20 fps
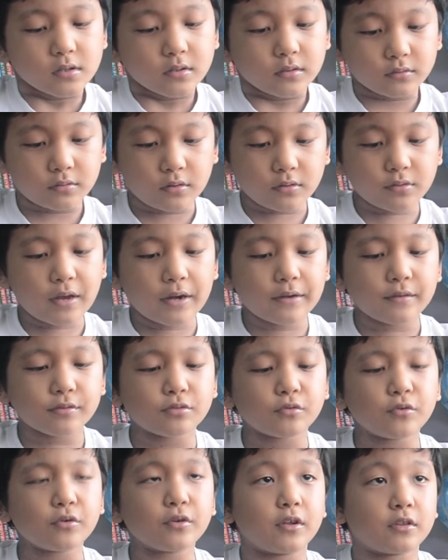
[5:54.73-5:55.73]
This
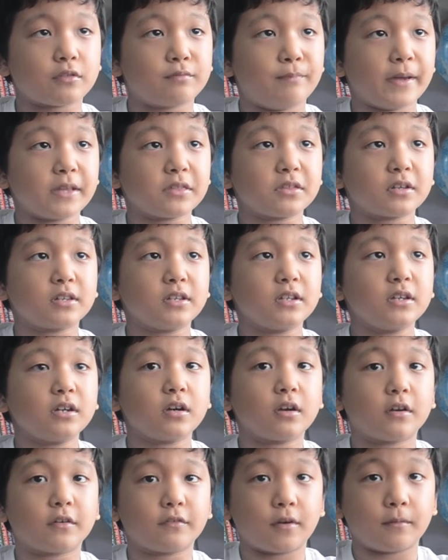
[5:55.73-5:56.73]
dinosaur is basically a
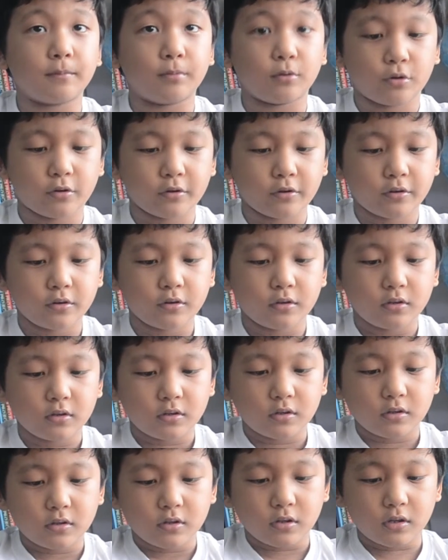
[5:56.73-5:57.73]
herbivore.
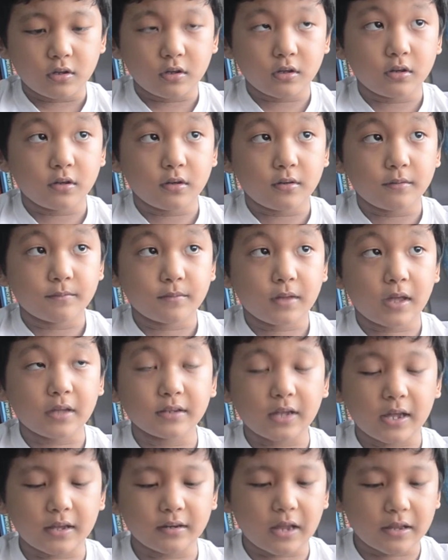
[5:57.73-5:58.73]

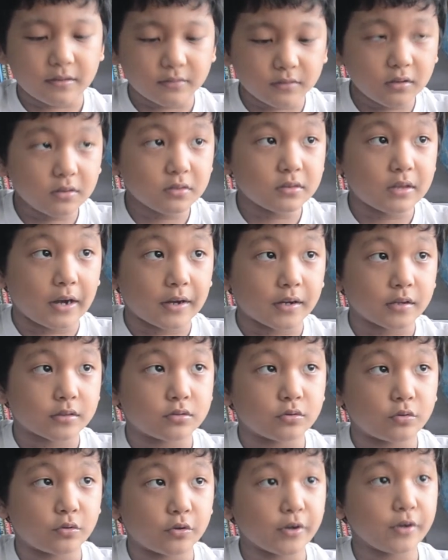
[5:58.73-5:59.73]
And this
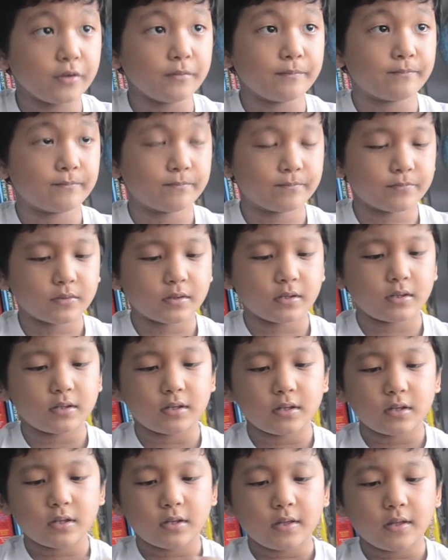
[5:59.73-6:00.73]
dinosaur
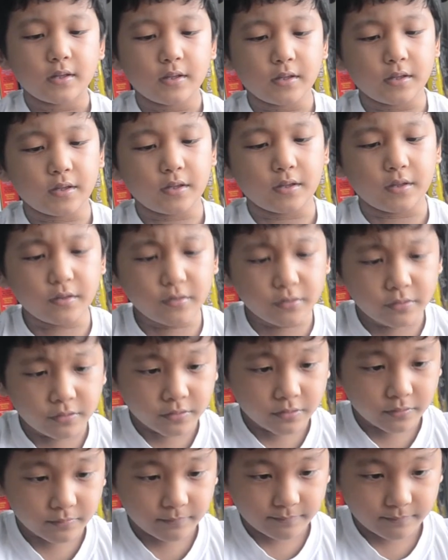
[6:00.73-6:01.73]

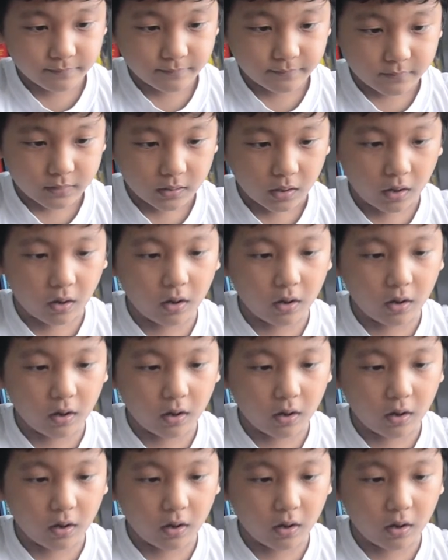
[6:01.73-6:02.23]
is a